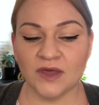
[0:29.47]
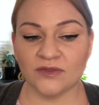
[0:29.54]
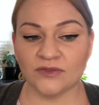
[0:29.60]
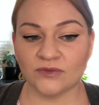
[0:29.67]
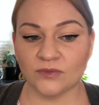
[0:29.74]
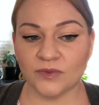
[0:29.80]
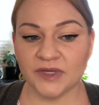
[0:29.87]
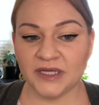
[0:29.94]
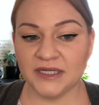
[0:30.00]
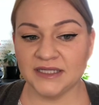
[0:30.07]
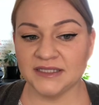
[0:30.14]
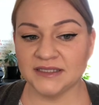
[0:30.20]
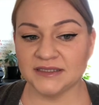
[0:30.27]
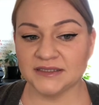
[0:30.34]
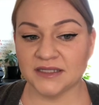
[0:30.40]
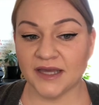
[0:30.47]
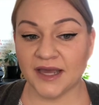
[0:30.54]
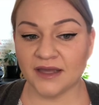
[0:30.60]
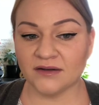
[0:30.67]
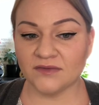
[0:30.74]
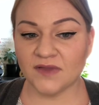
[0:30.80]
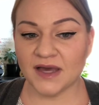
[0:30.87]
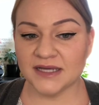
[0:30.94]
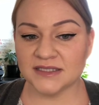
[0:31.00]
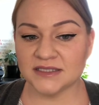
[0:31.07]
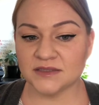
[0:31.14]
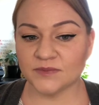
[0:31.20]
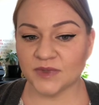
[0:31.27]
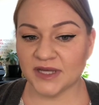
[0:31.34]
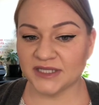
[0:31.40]
3, analyze
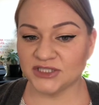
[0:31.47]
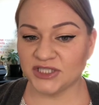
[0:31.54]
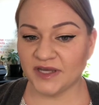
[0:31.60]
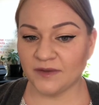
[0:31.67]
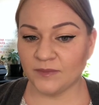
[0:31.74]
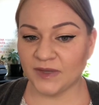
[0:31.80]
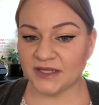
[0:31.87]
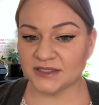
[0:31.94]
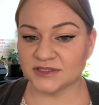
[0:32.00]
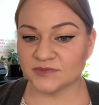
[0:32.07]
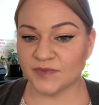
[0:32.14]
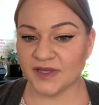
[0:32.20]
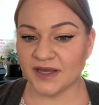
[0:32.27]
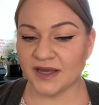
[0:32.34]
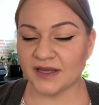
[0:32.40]
supply chain management